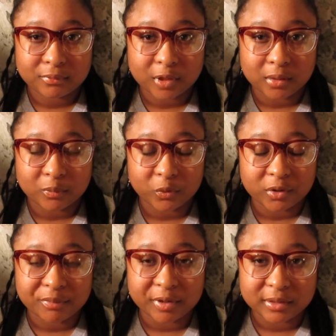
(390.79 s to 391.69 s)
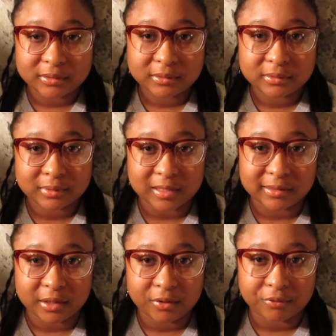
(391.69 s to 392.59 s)
WordPress, that's
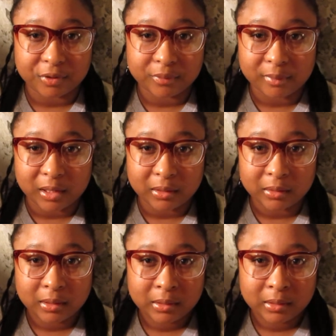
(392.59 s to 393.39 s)
like career blog